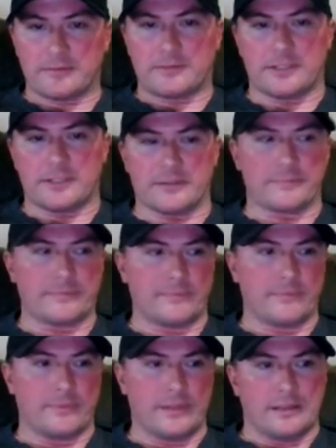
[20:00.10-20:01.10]
You know.
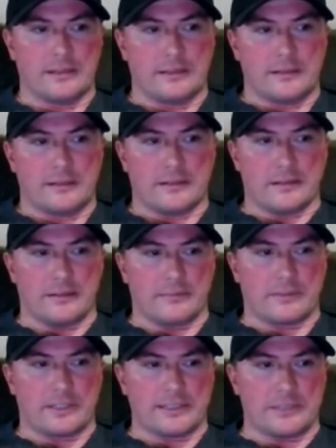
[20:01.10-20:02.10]
Yeah.
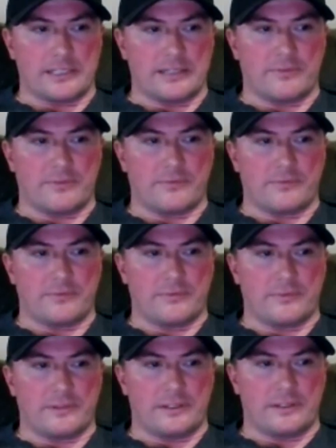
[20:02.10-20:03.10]
Because uh, I mean, if
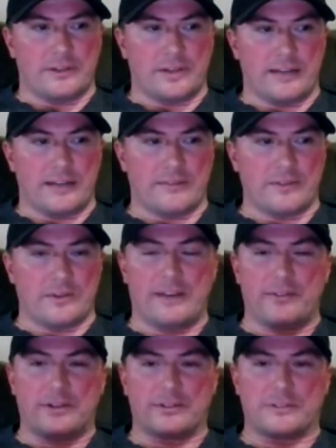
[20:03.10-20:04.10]
you have you
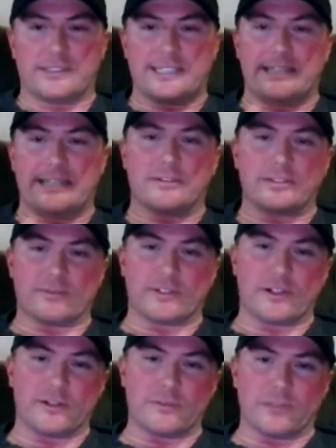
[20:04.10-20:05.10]
have your tiers of
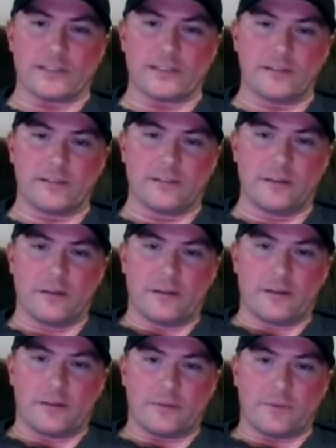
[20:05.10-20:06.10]
tournaments,
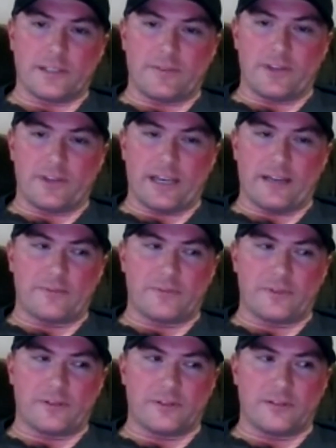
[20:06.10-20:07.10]
well, if you have
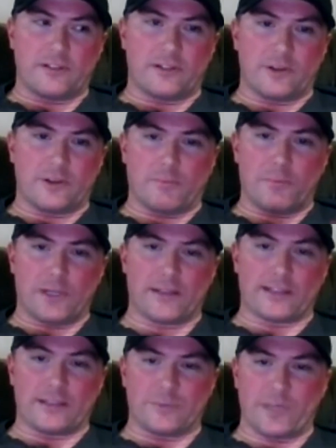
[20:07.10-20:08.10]
you know your
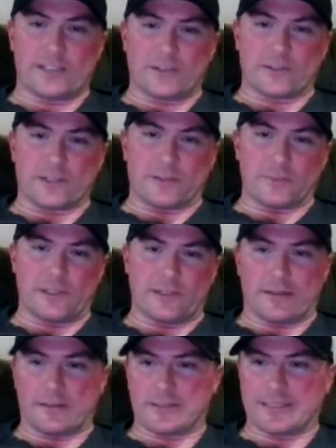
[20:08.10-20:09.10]
monthly regional tournament
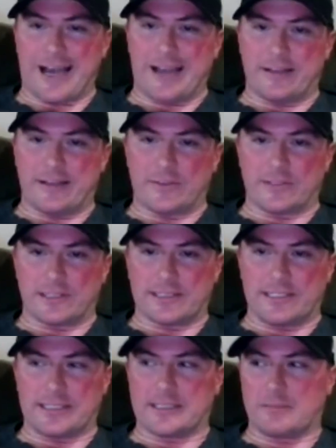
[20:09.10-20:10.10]
and there's nine of those in the
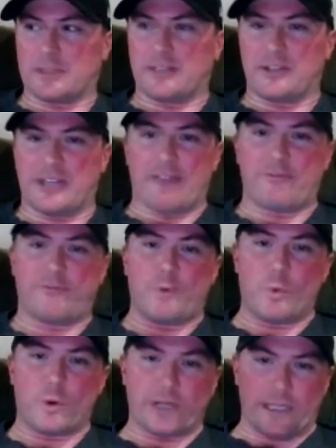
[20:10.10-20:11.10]
season, but then you have
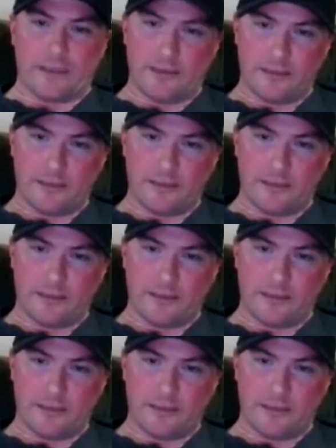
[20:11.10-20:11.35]
forty